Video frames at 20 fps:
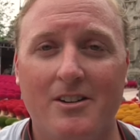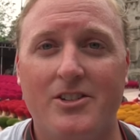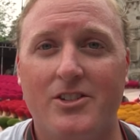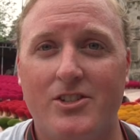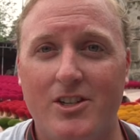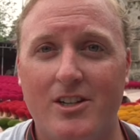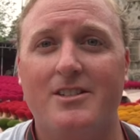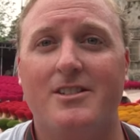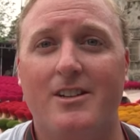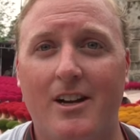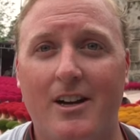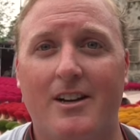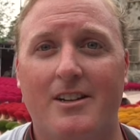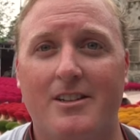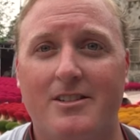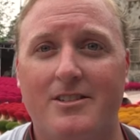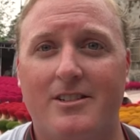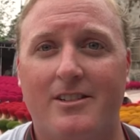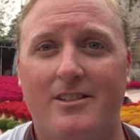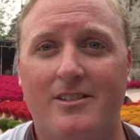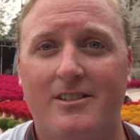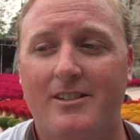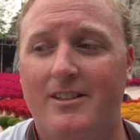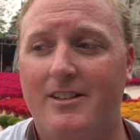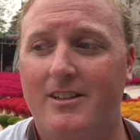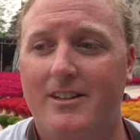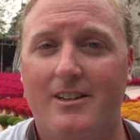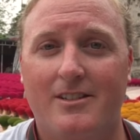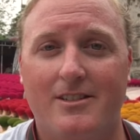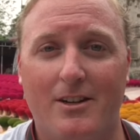It's just us,
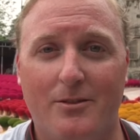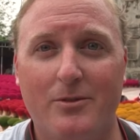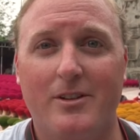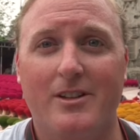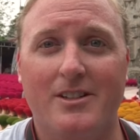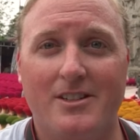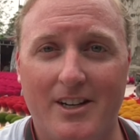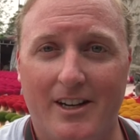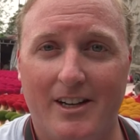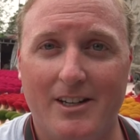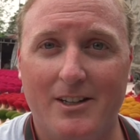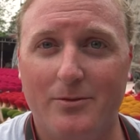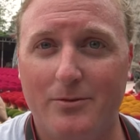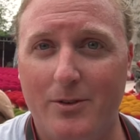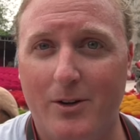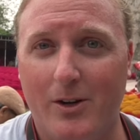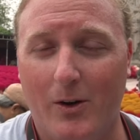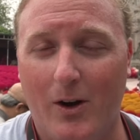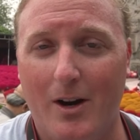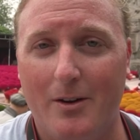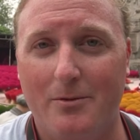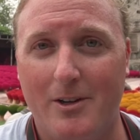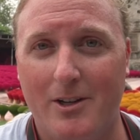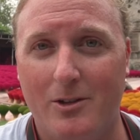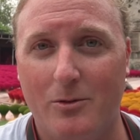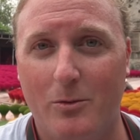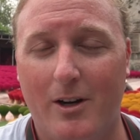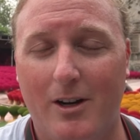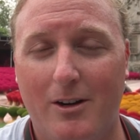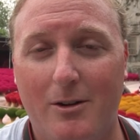except for this guy. He's photographing
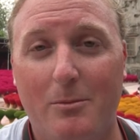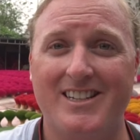as well.